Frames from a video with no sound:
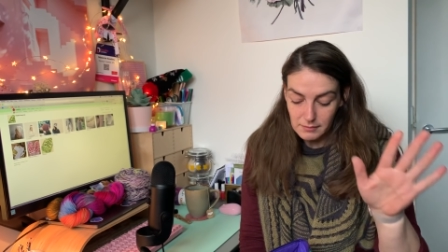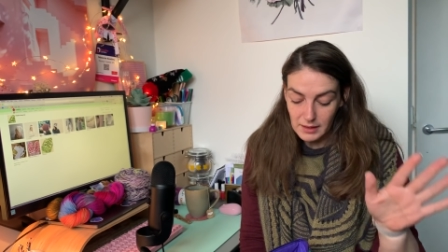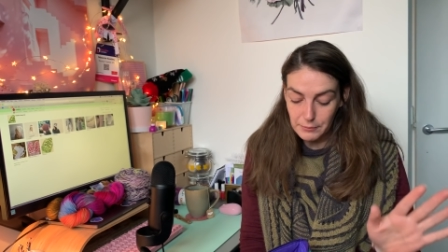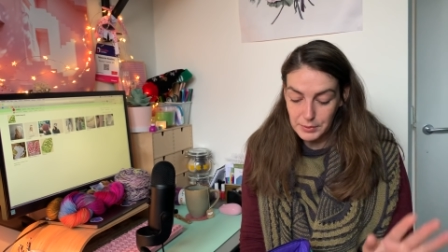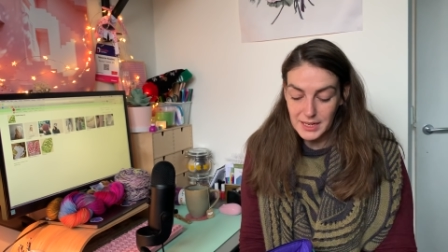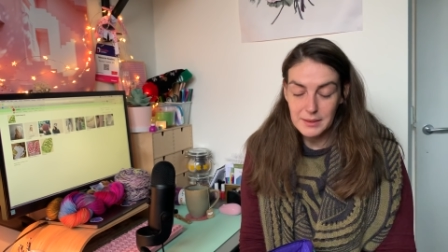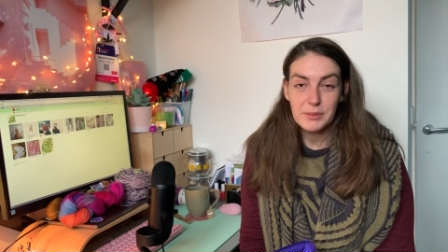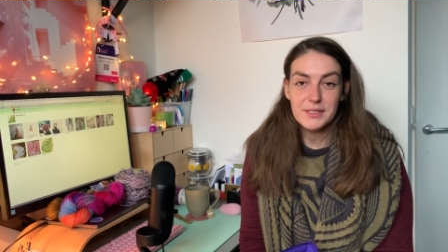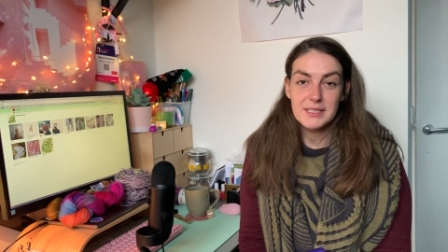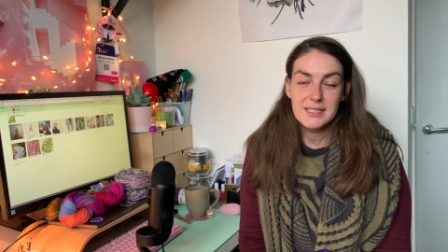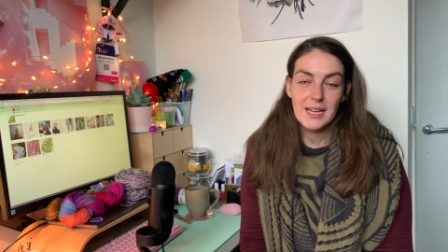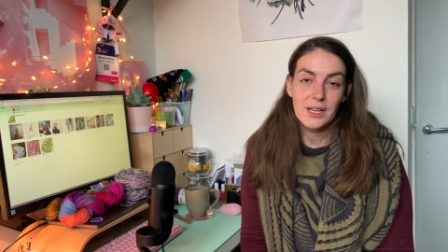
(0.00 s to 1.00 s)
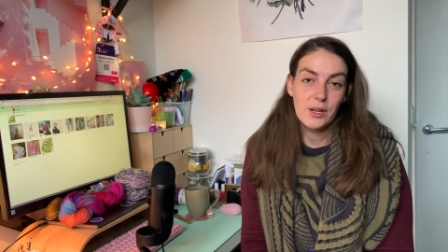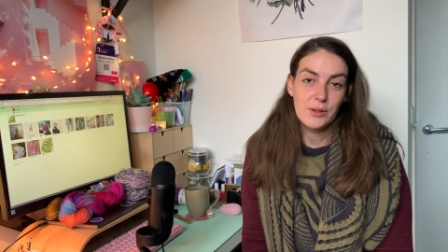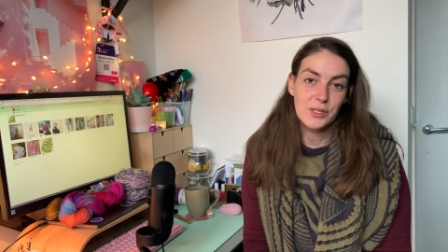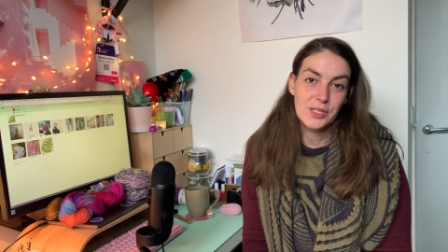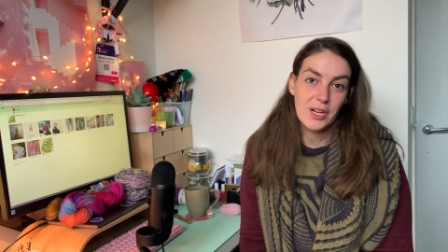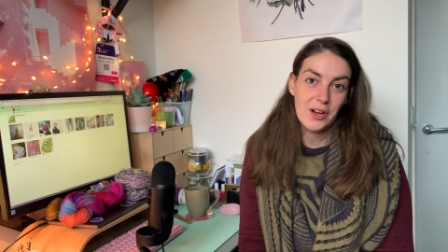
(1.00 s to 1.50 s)
I've been able to say no
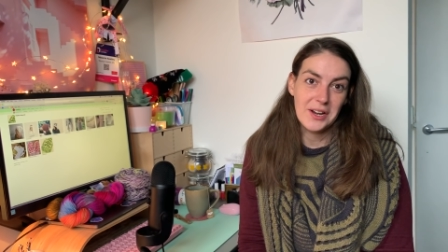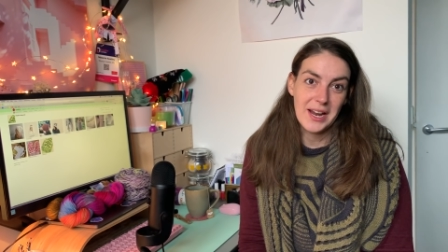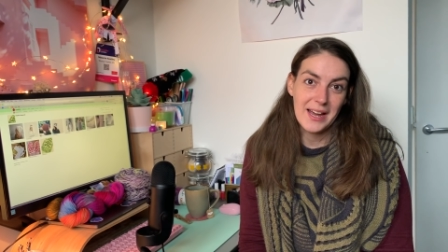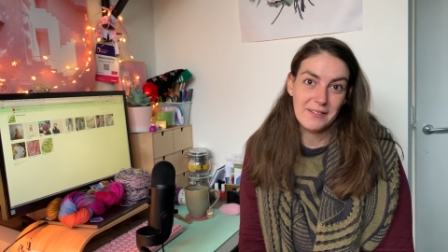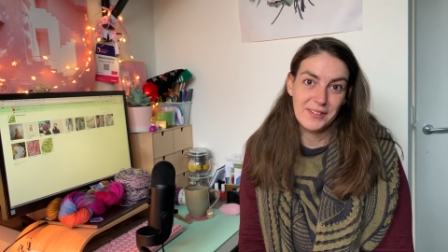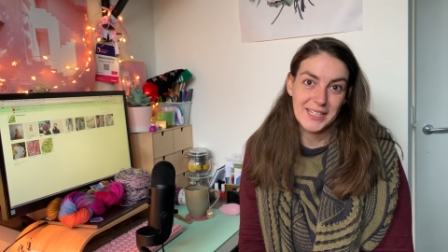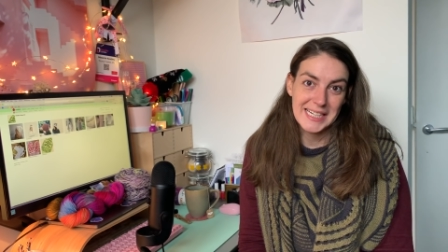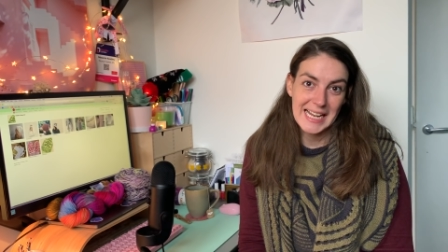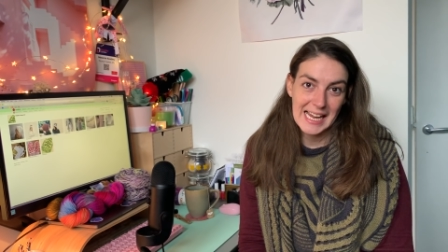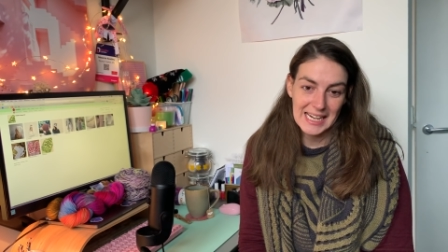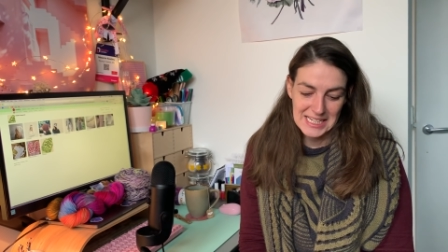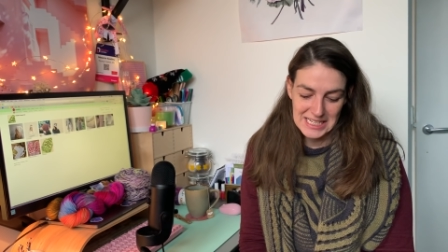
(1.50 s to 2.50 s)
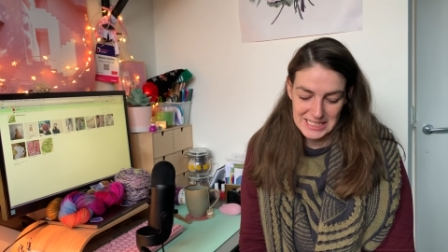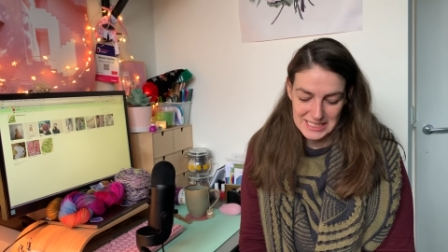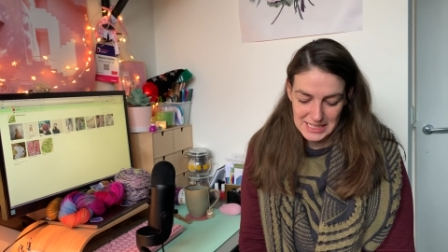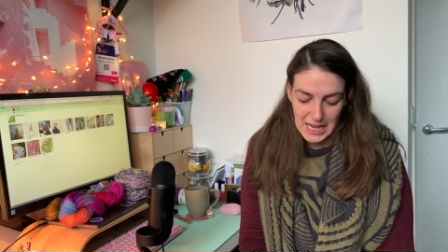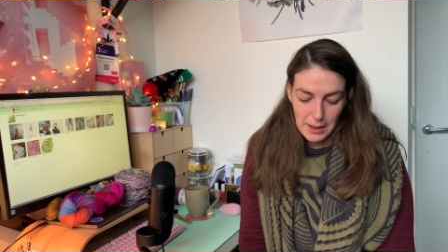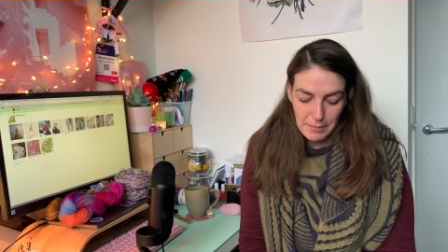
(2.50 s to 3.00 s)
to yarn advent
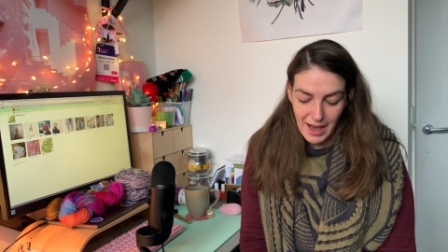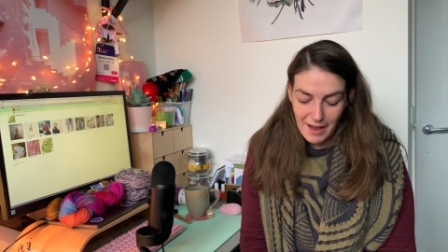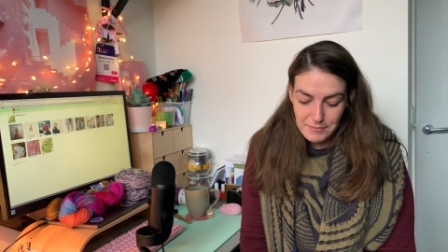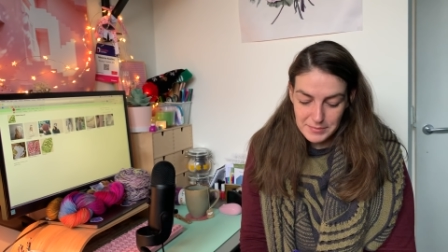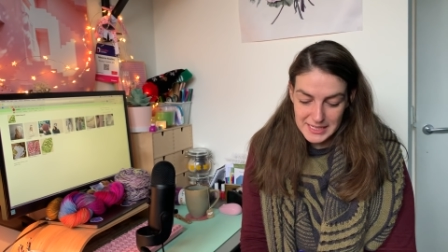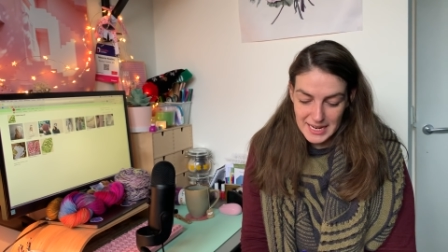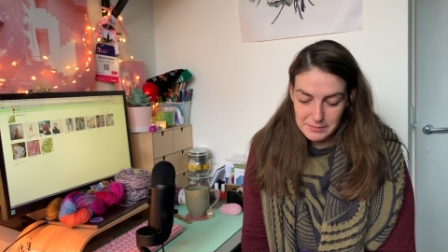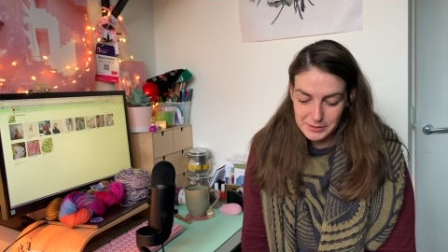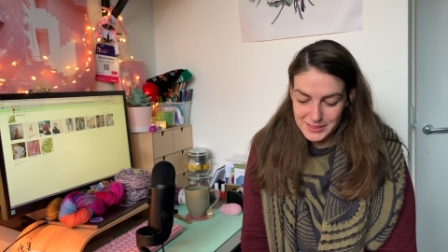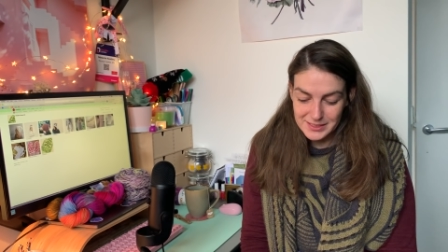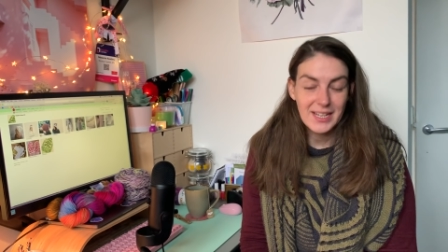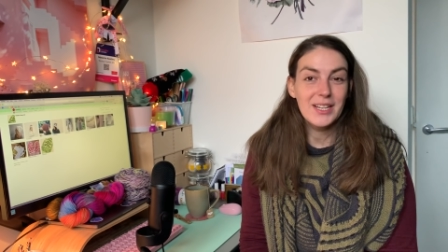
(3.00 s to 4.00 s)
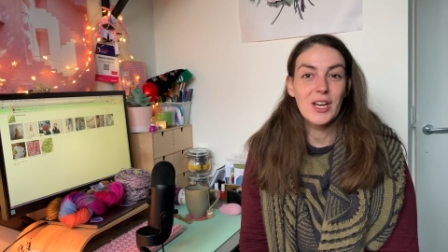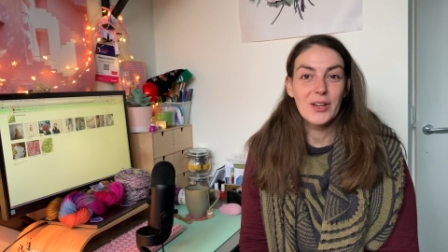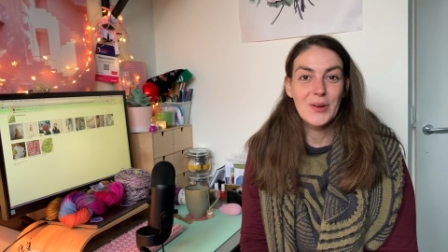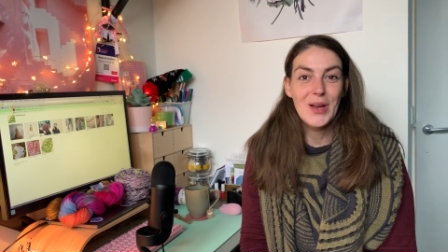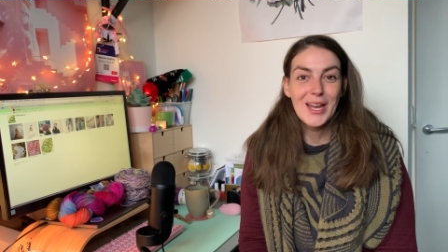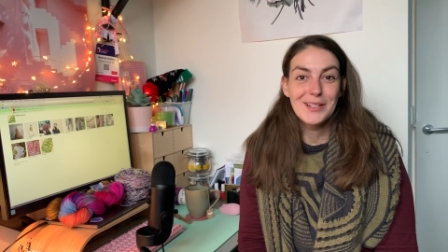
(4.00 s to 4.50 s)
calendars, but I haven't been able to say
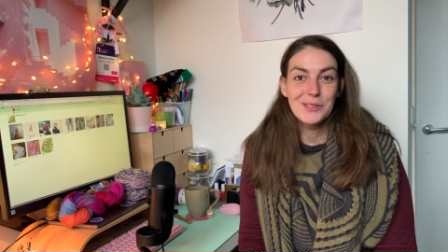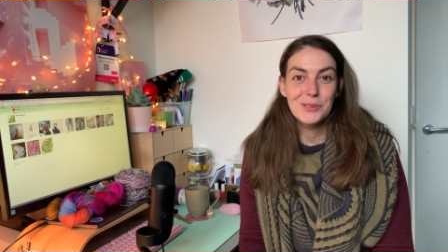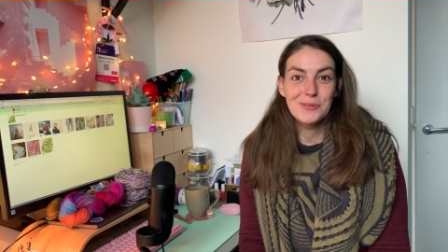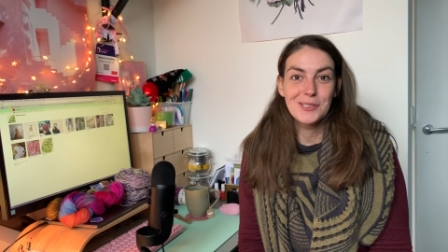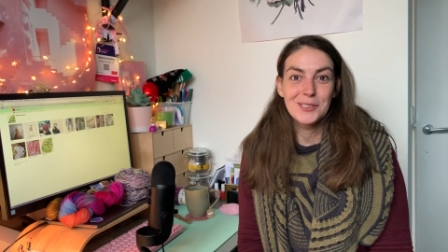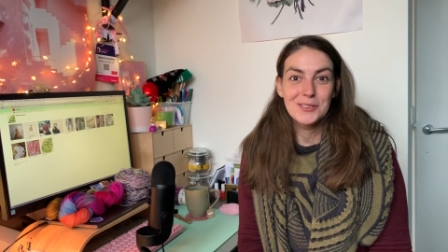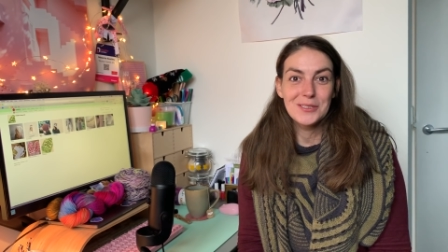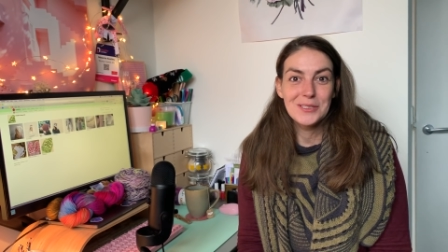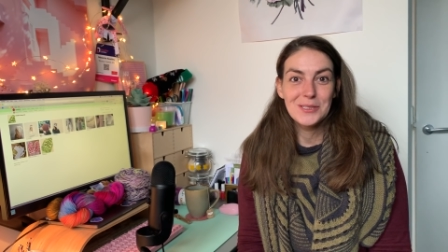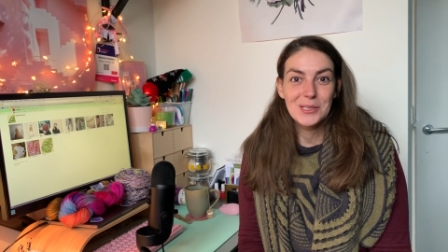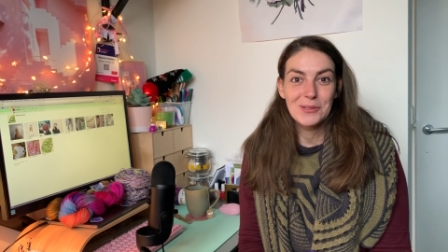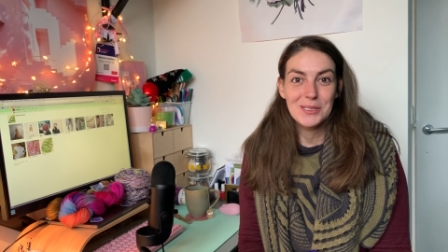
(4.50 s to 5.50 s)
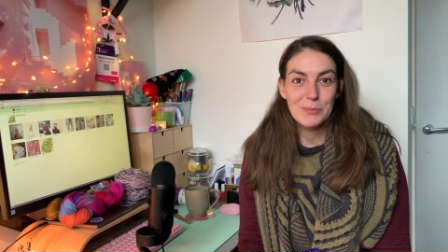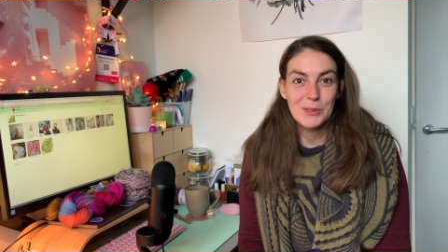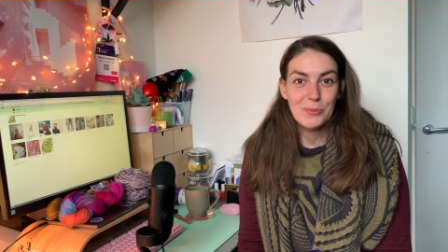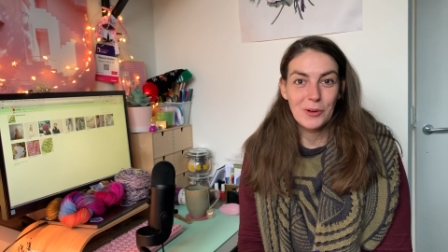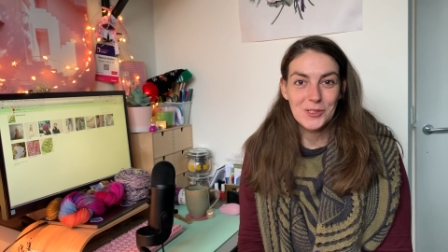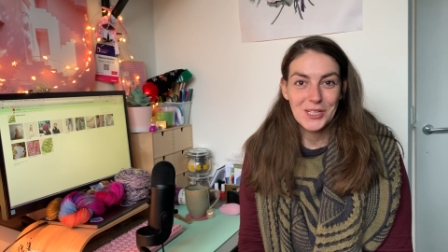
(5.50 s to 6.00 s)
no to a good Christmas
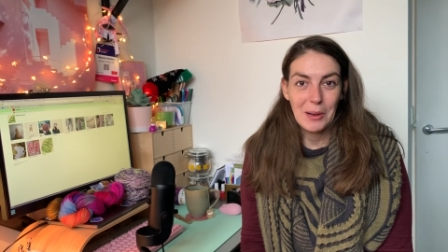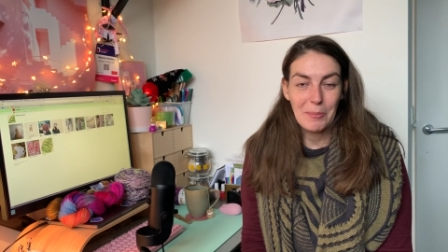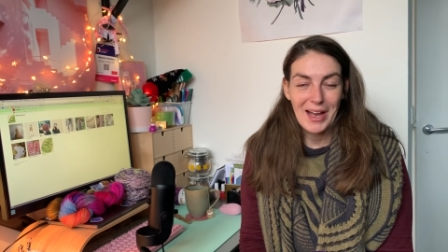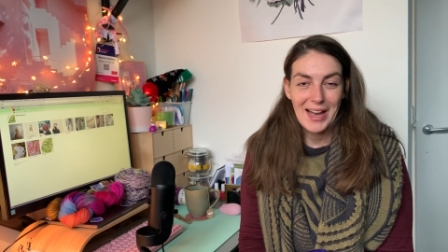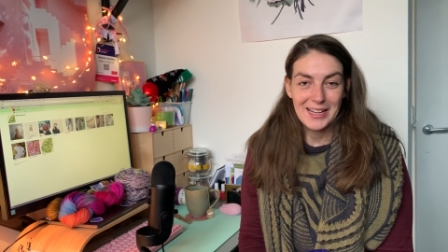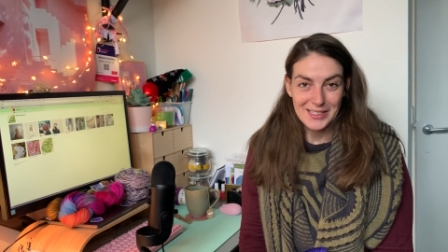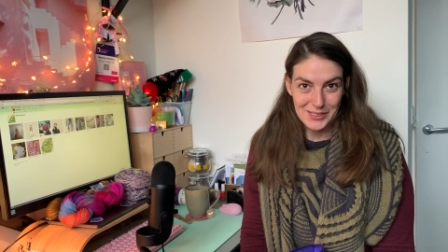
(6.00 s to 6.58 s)
project bag.